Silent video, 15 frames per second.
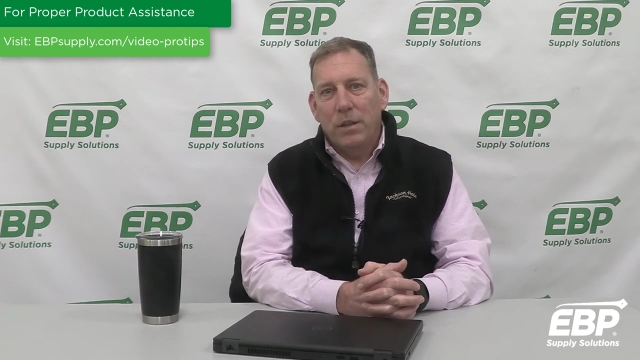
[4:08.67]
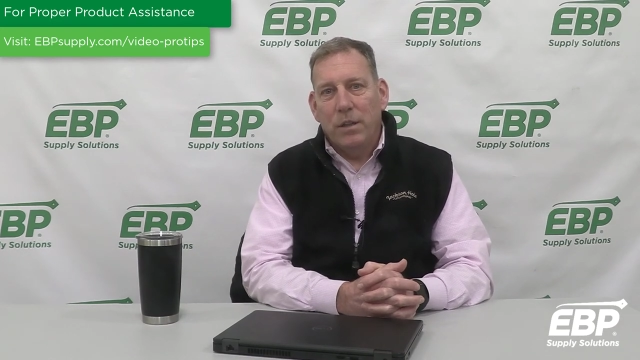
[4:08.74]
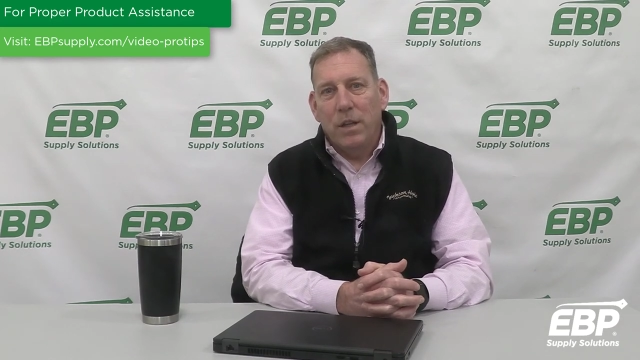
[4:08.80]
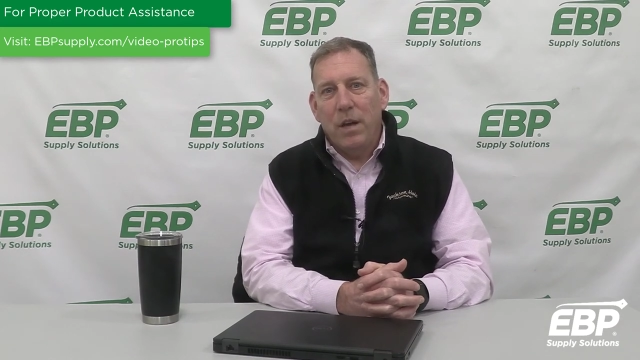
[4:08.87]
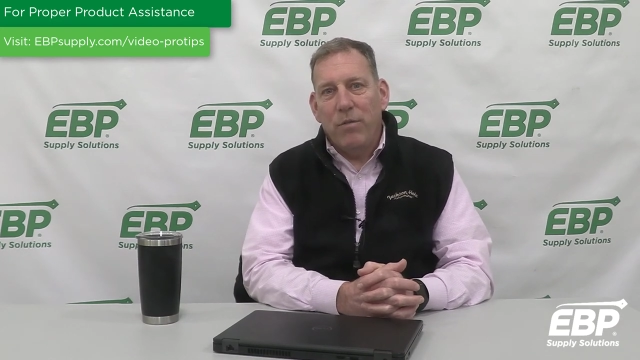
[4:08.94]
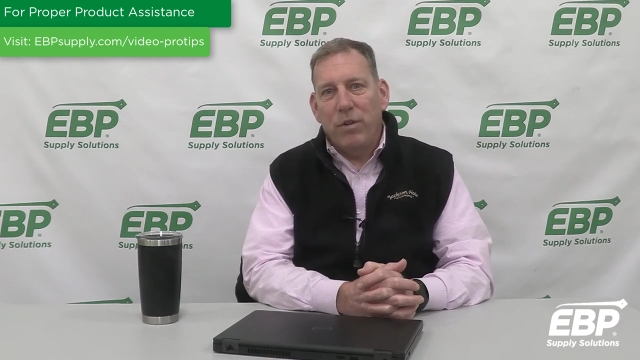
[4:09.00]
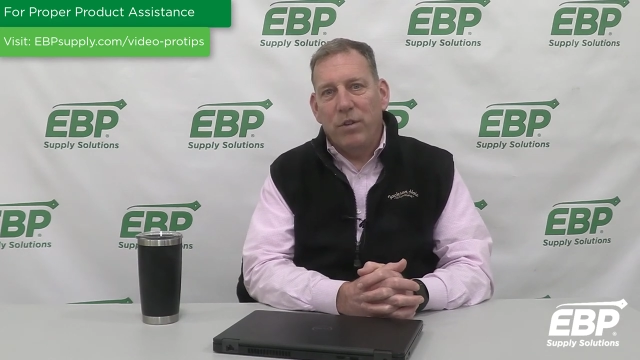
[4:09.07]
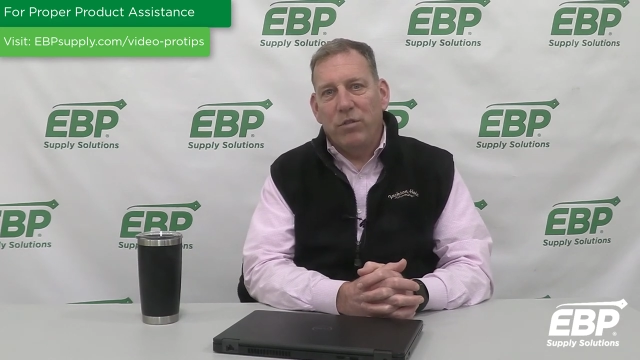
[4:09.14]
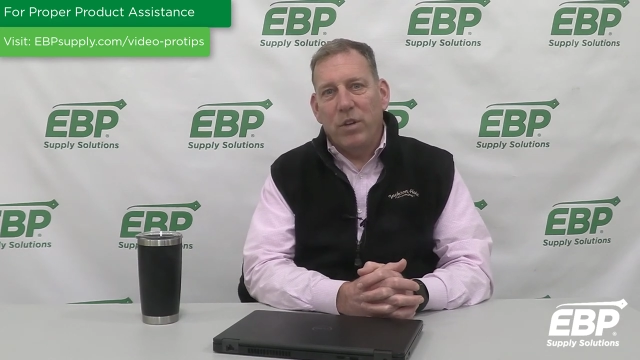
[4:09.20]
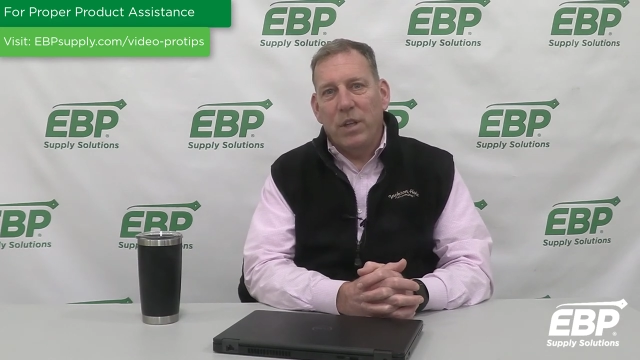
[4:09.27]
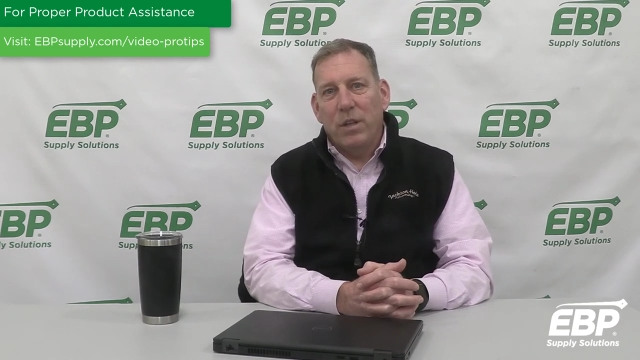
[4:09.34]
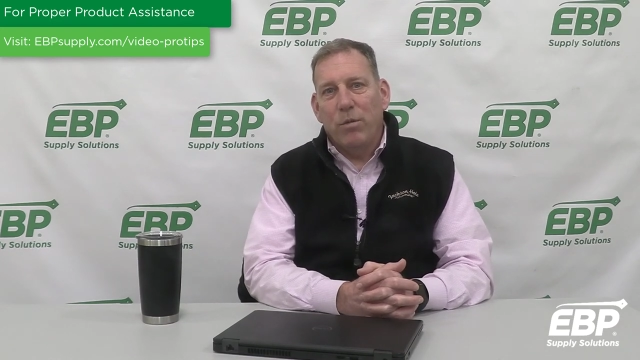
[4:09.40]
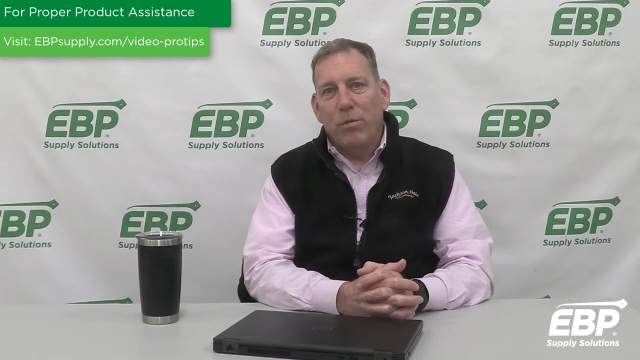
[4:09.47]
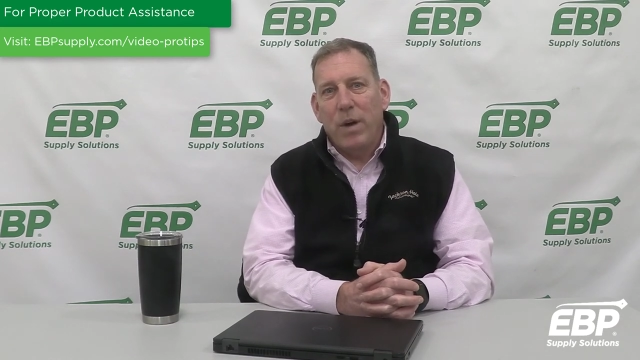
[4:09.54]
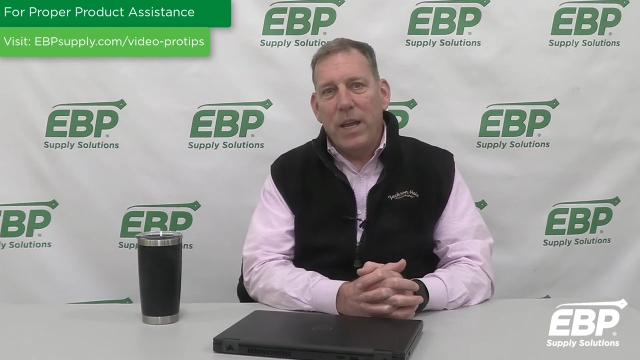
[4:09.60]

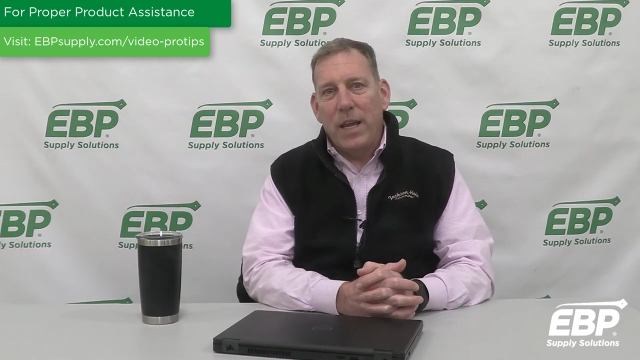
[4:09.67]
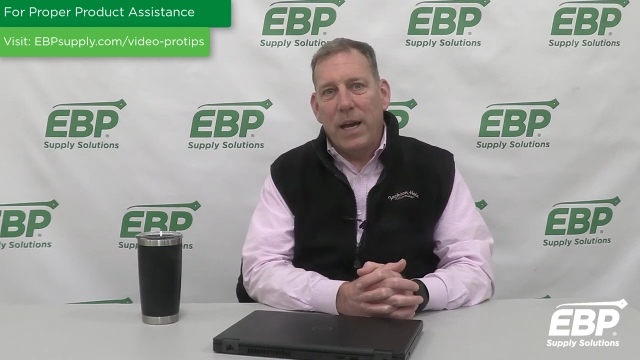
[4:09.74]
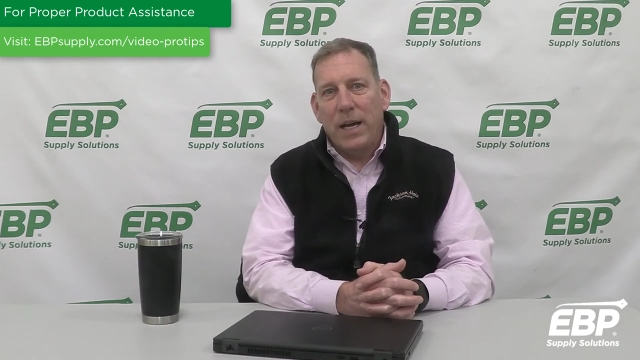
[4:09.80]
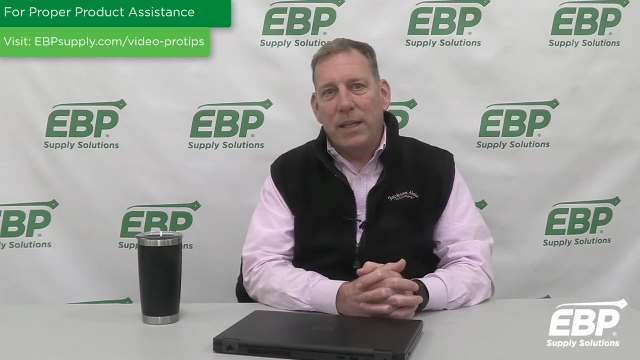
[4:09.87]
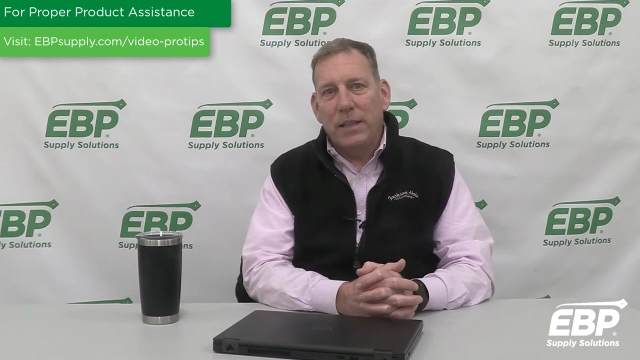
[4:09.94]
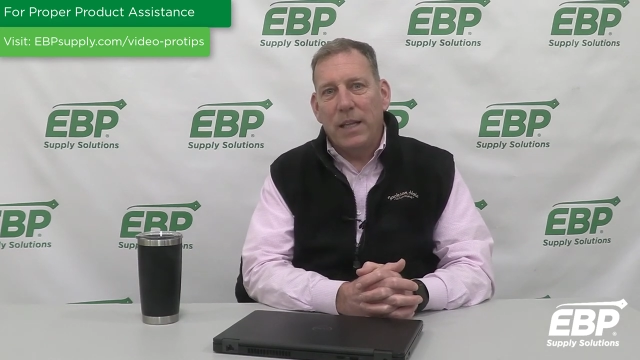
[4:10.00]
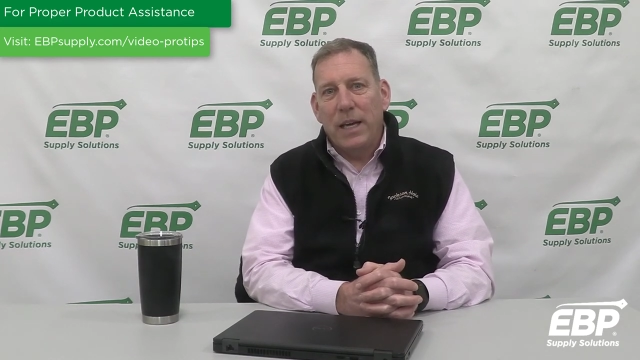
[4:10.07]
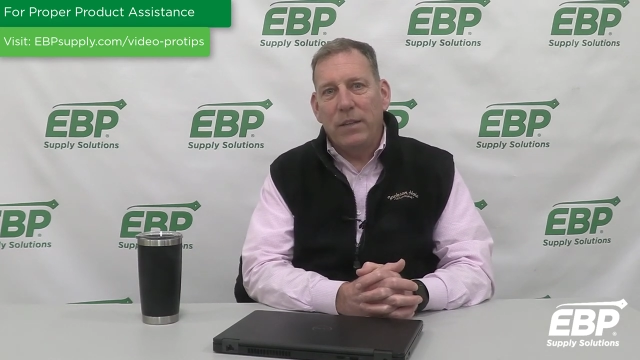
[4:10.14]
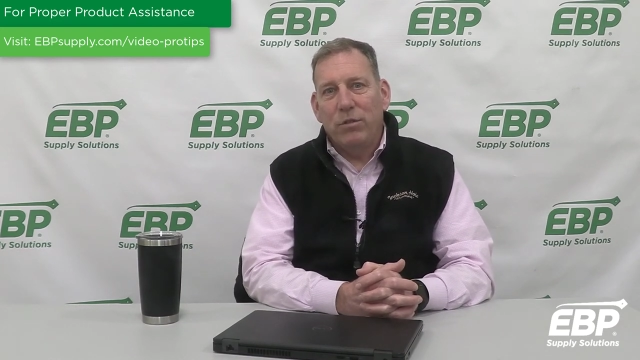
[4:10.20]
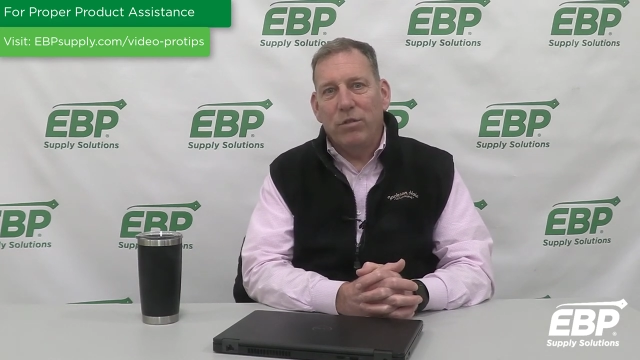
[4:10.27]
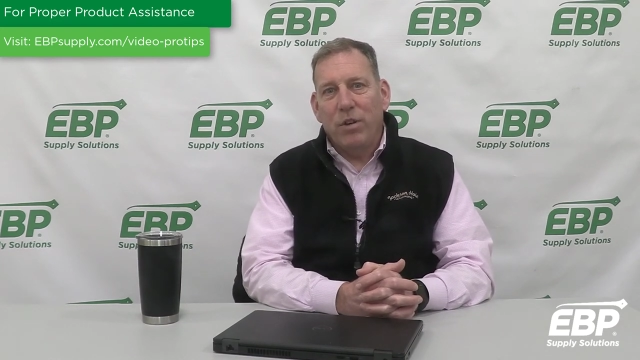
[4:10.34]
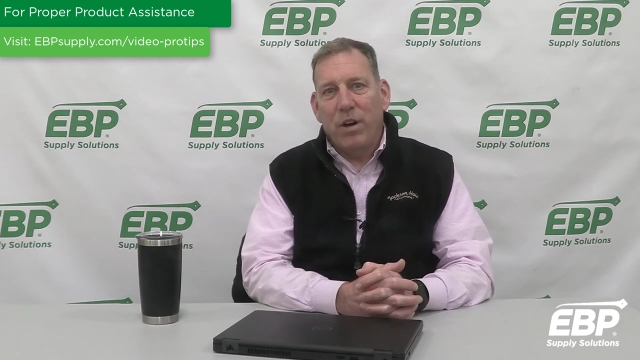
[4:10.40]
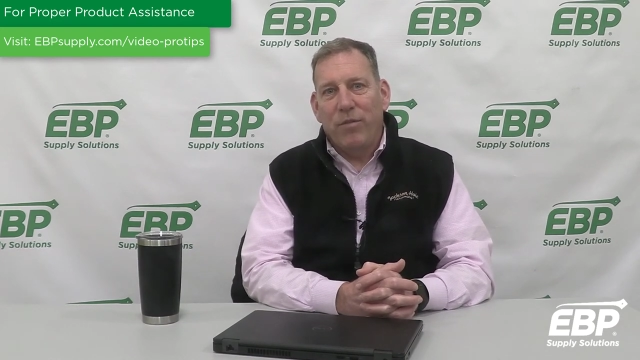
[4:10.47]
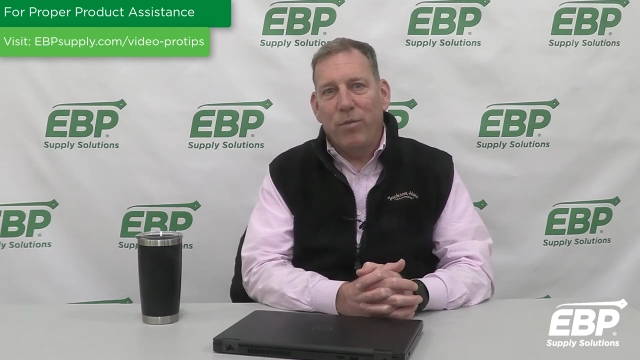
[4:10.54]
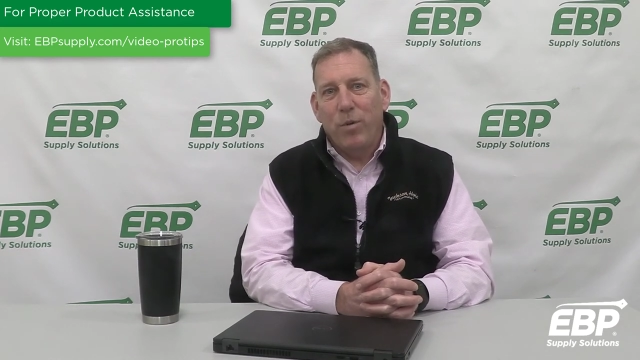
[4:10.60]
Leveraging the right online
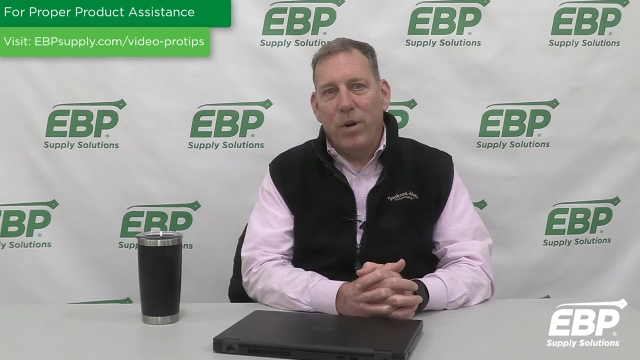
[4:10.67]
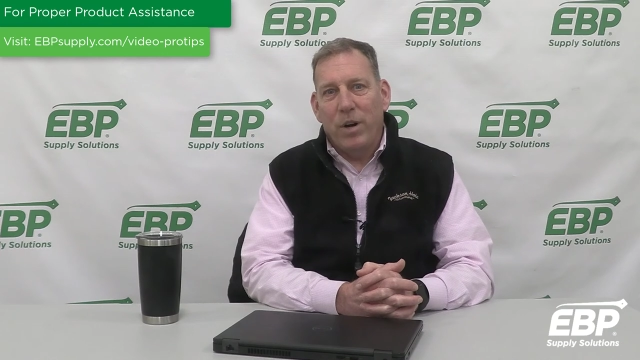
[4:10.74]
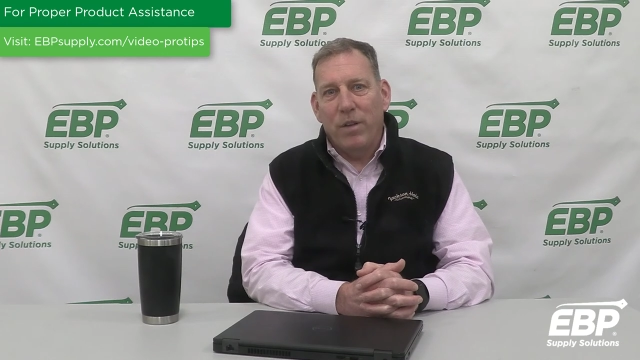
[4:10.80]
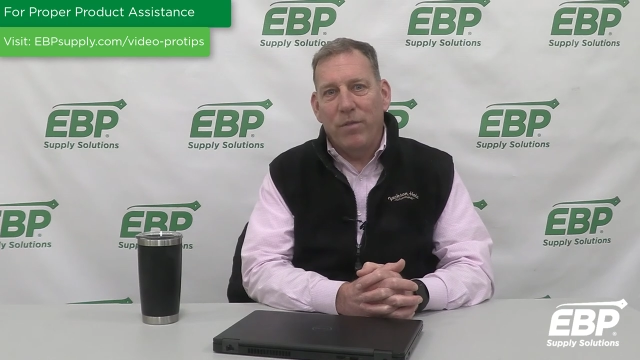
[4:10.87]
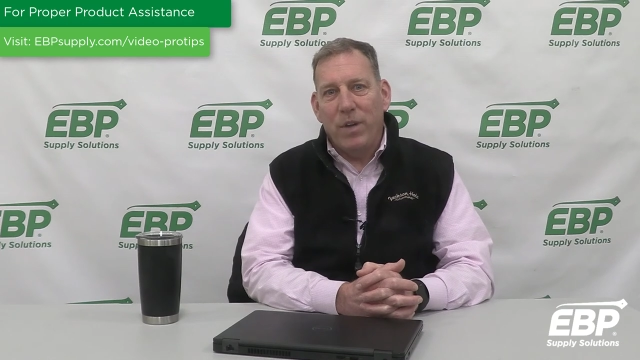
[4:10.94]
software and